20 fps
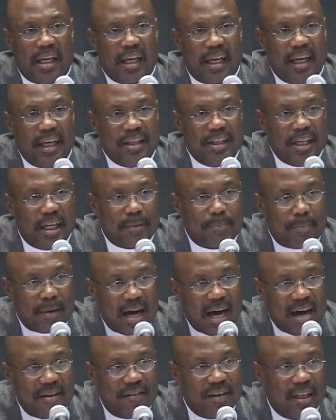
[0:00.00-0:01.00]
and yet
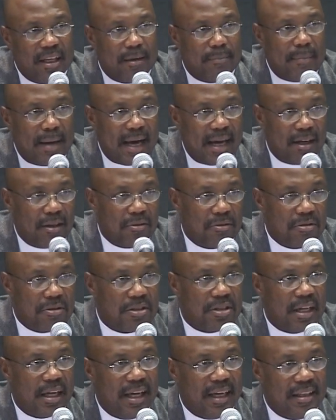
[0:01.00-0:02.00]
poverty
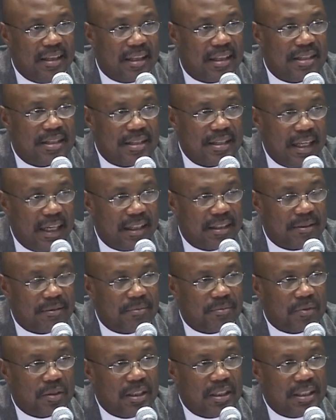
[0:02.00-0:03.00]
abounds at an extent
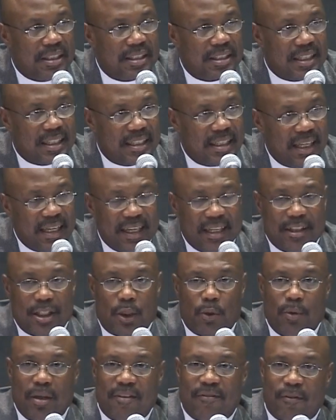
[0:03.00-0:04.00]
today in the
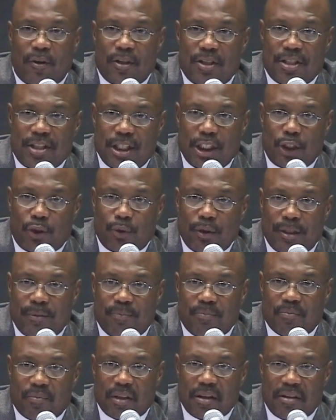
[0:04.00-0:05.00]
21st century
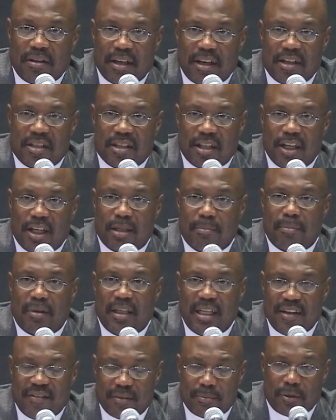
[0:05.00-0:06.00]
that is
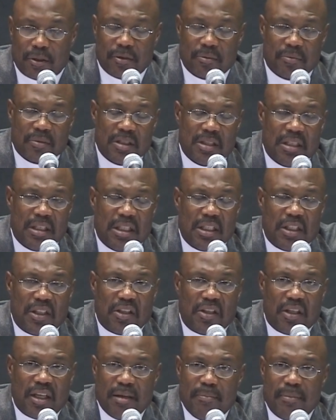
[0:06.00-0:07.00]
unbelievable.
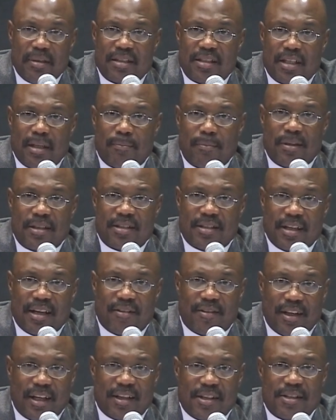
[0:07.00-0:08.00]
Let me simply say
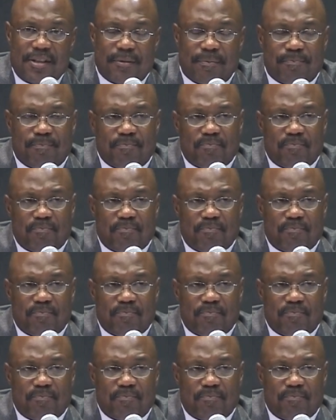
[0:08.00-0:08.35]
this.